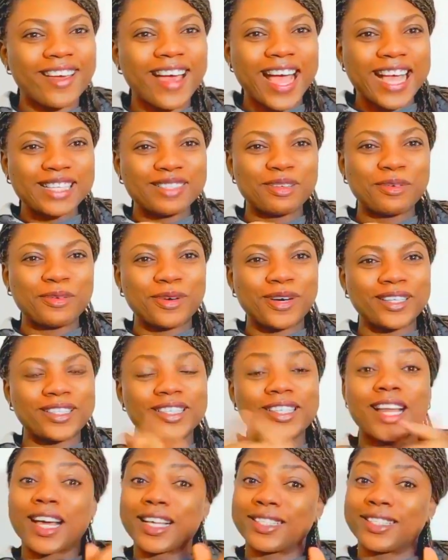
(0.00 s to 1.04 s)
you guys for
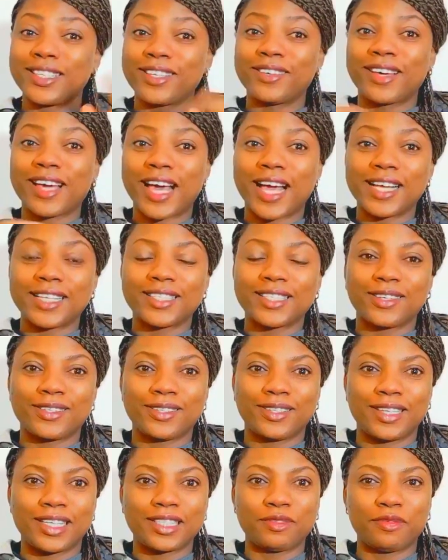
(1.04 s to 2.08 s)
watching. I see you guys on
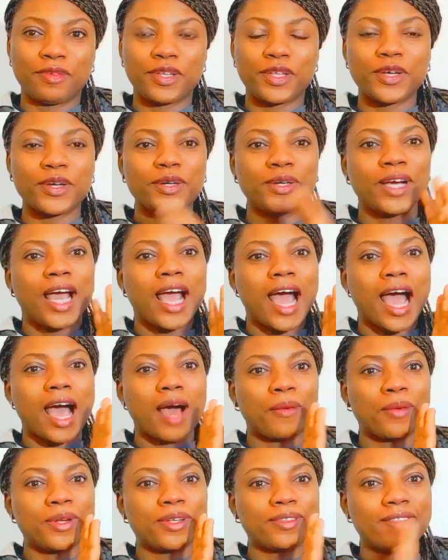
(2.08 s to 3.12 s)
the next video.
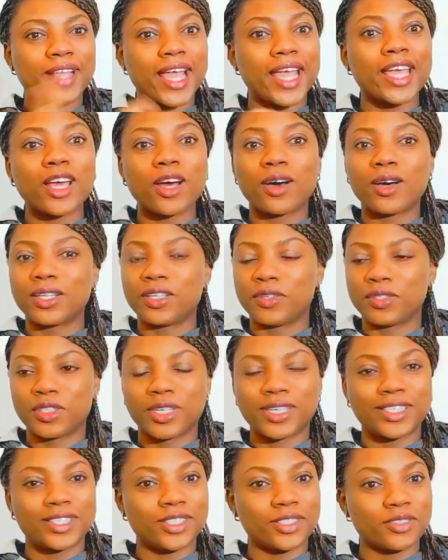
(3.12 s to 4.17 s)
I want to thank all the
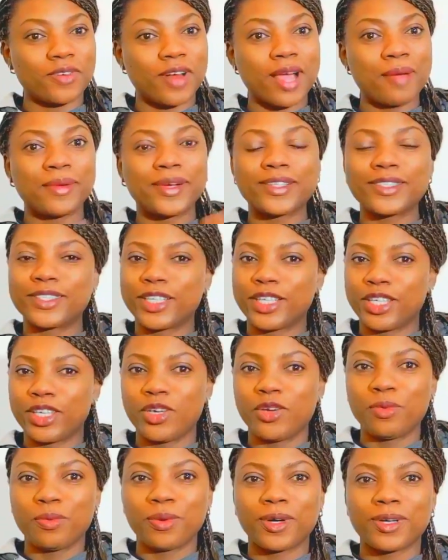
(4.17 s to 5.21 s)
returning subscribers, the
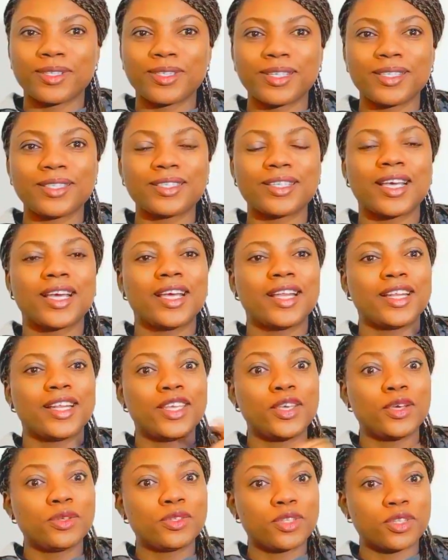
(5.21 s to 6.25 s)
new persons,
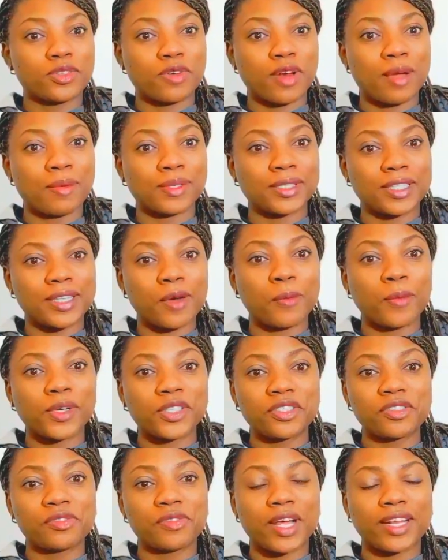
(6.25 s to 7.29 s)
the new subscribers that are
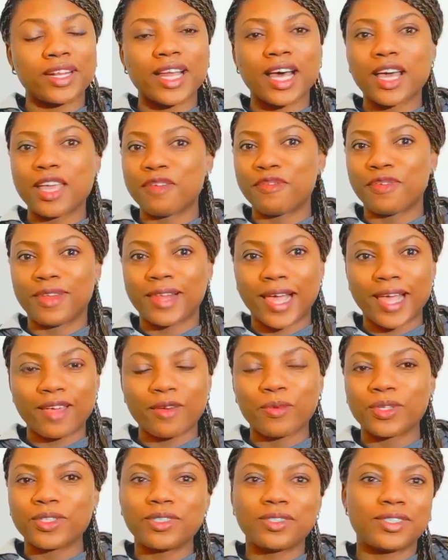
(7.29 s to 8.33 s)
watching right now. If you
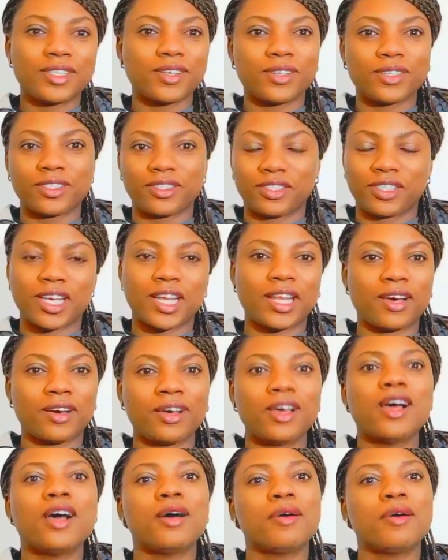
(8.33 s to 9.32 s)
like what you see on this channel,